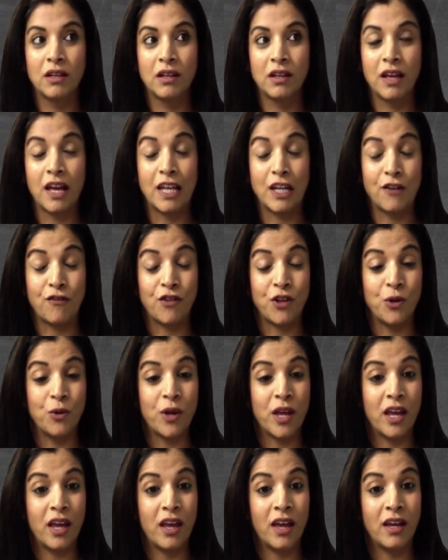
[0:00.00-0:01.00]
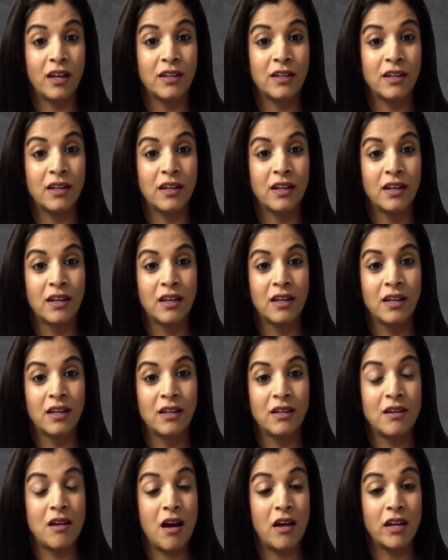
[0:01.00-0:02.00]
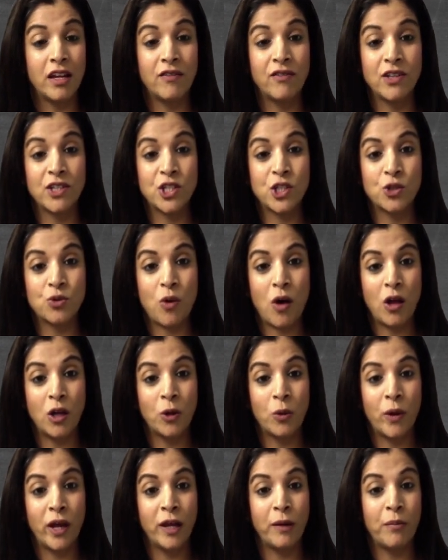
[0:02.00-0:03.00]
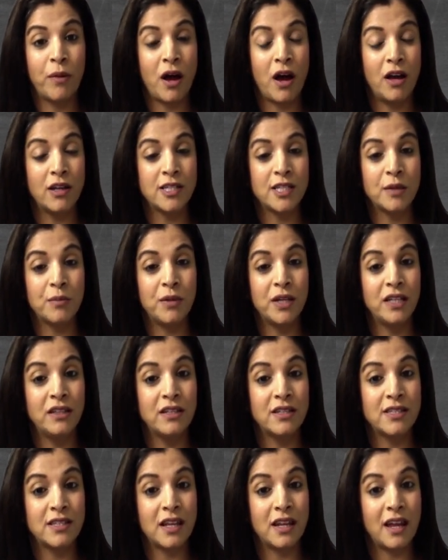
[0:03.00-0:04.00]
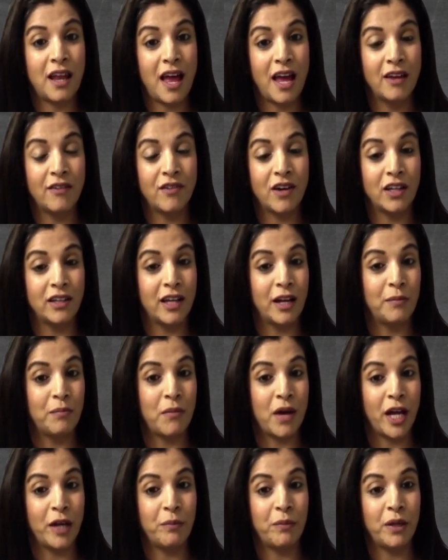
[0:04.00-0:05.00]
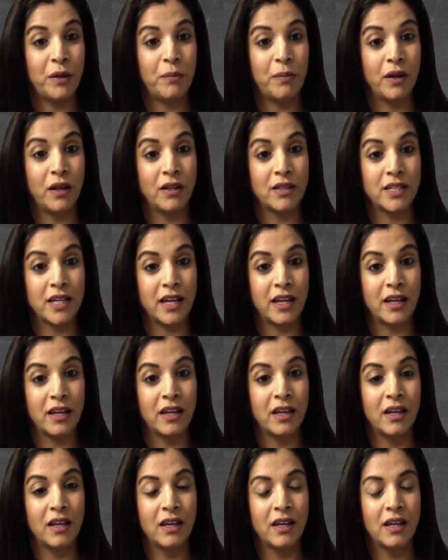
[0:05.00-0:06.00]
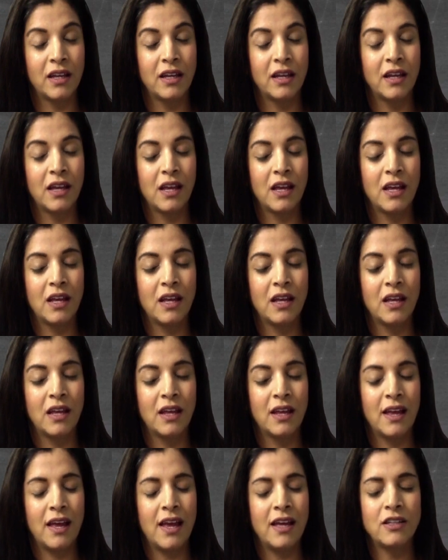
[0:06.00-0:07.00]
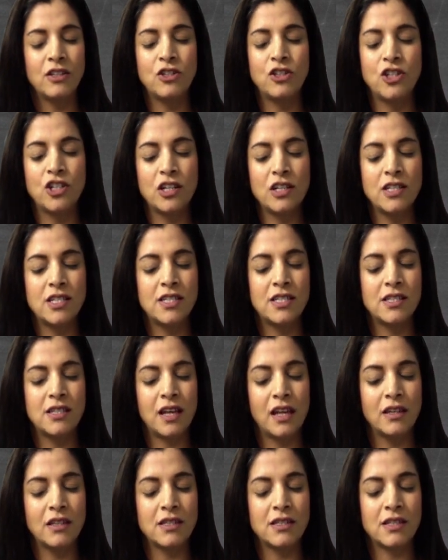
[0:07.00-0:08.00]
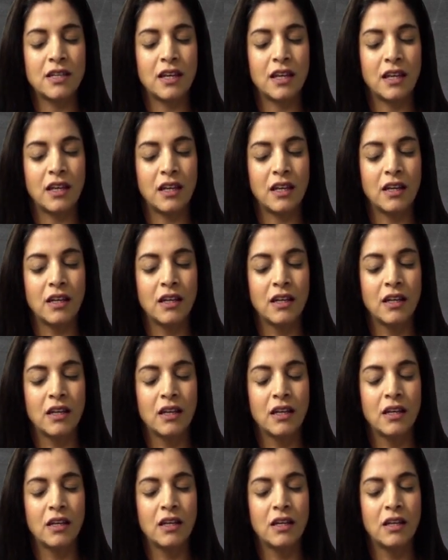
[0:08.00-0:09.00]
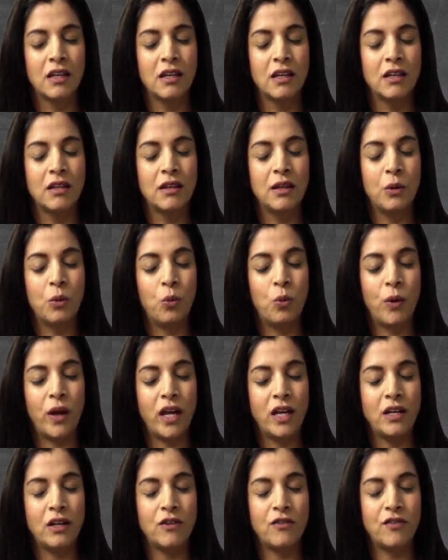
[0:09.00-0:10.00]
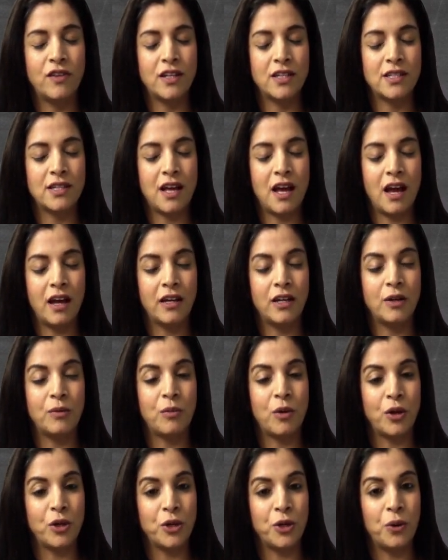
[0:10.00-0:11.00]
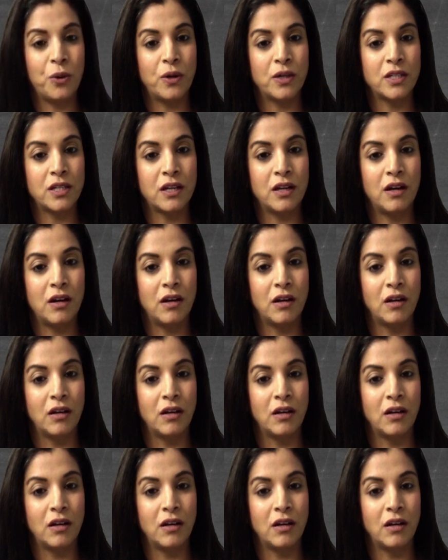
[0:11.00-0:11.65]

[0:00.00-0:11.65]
And if you can, not even swallowing possibly the saliva that might be building. And just sensing the weight of this item on your tongue.